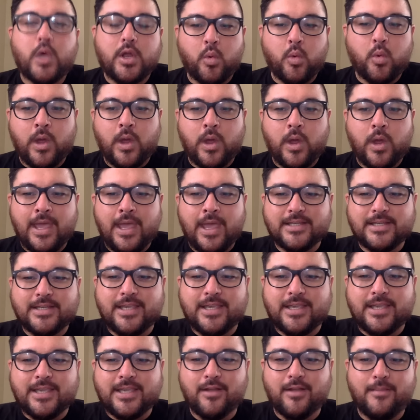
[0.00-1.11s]
quicker way
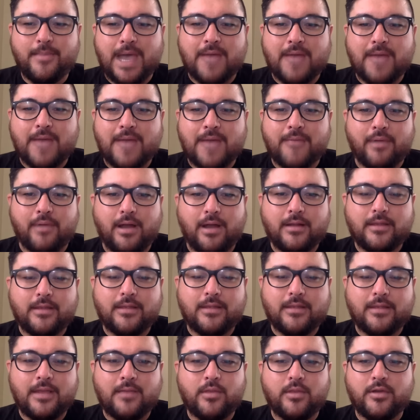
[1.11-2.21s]
to kill a bad
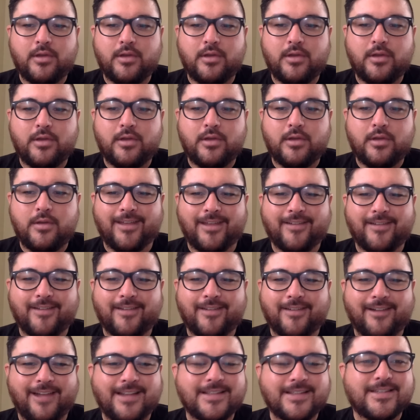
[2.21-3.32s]
product than with good marketing,
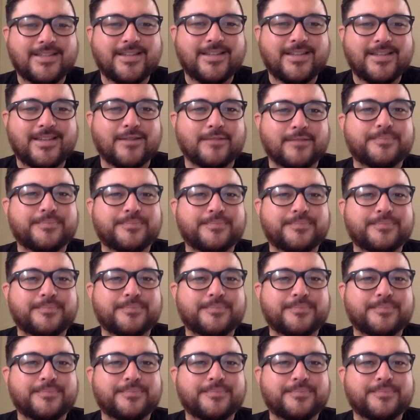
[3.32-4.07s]
right? So